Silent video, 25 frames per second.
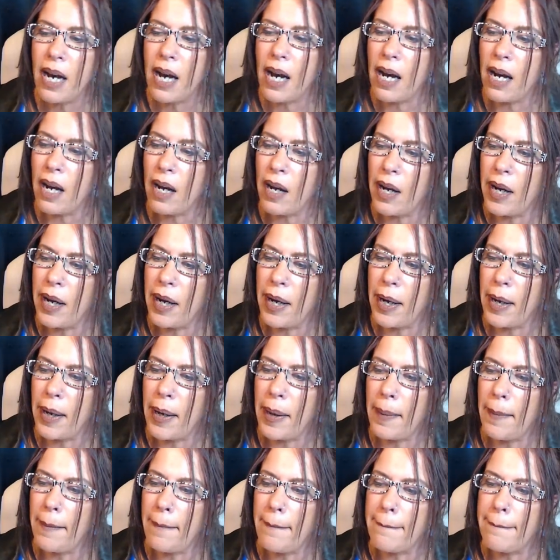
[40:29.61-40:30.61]

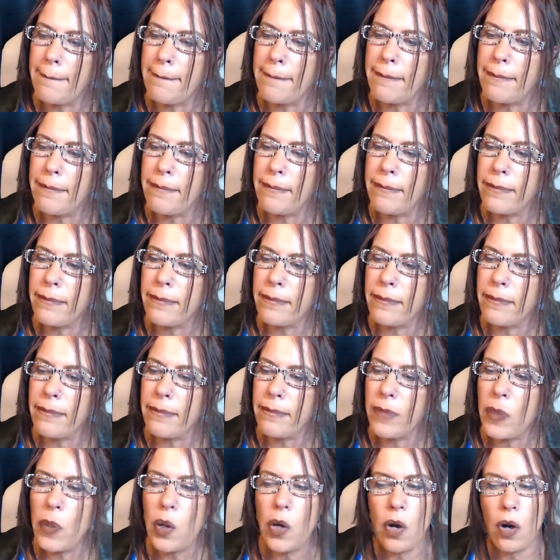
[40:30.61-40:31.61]
Um,
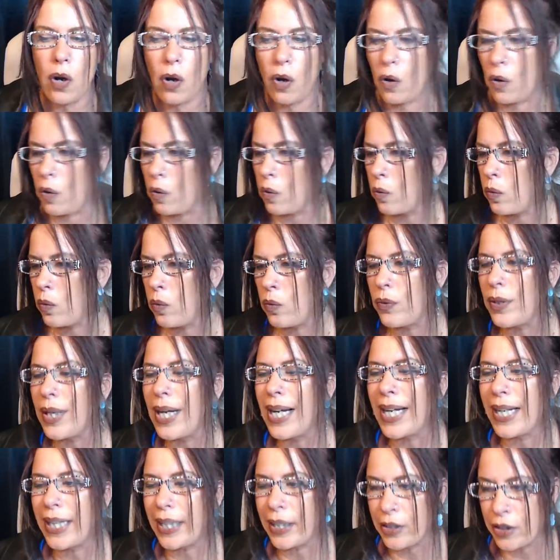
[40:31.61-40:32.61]
no,
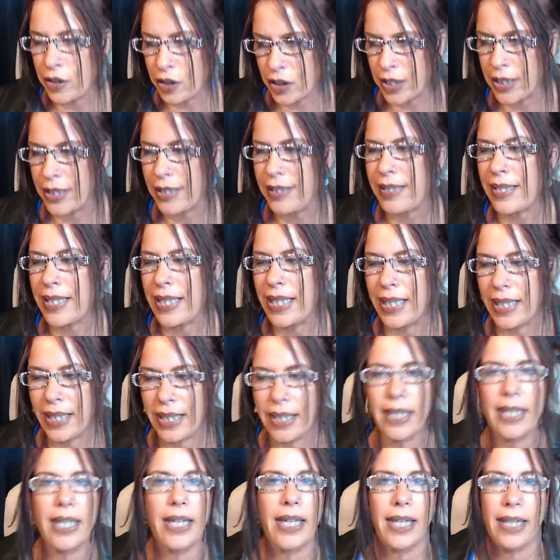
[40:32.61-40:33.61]
Len
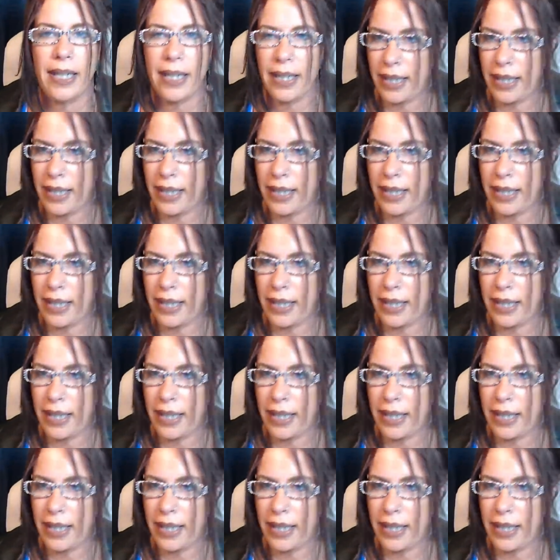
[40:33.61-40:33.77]
Kachinsky